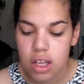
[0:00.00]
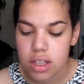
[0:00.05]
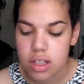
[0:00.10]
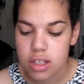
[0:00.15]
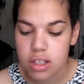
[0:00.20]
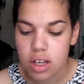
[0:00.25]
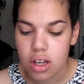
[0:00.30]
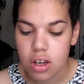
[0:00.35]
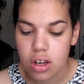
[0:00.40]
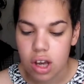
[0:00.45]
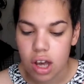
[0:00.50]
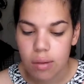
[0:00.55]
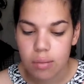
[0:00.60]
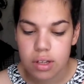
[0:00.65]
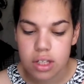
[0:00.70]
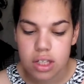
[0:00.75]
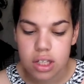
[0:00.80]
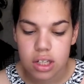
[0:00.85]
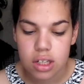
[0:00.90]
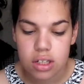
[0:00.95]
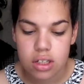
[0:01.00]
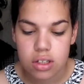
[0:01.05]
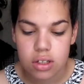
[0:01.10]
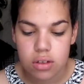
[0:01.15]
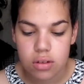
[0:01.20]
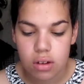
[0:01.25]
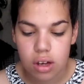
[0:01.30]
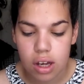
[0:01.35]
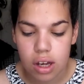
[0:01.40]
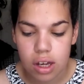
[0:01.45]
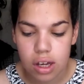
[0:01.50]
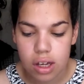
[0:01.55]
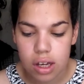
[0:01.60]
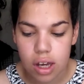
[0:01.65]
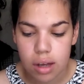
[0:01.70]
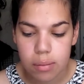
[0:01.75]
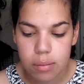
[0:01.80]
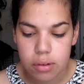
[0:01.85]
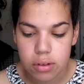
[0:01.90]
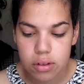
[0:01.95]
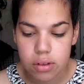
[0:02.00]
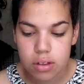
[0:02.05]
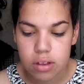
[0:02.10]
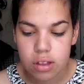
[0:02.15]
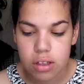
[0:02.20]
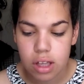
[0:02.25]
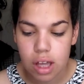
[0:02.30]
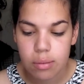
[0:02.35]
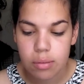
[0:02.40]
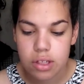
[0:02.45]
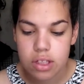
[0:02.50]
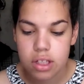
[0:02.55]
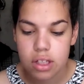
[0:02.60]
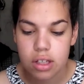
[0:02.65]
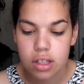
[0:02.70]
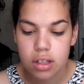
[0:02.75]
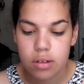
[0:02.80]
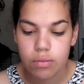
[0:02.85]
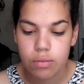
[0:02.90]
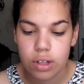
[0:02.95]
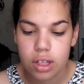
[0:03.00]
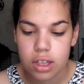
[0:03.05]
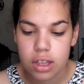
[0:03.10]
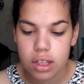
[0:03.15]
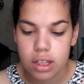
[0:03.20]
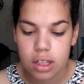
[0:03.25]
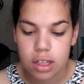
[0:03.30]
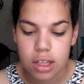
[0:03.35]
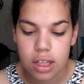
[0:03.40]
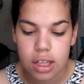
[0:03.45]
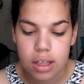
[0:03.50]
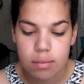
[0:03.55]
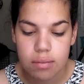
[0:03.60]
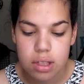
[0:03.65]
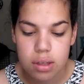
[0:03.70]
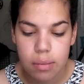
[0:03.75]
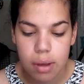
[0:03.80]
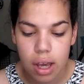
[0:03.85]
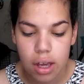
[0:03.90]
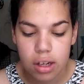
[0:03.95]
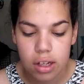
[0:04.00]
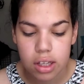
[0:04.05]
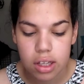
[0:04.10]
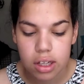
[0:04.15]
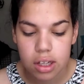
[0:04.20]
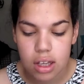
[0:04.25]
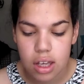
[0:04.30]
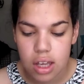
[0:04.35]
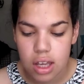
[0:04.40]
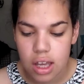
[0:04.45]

So I'm just going to do I'm just going to read the claims about it,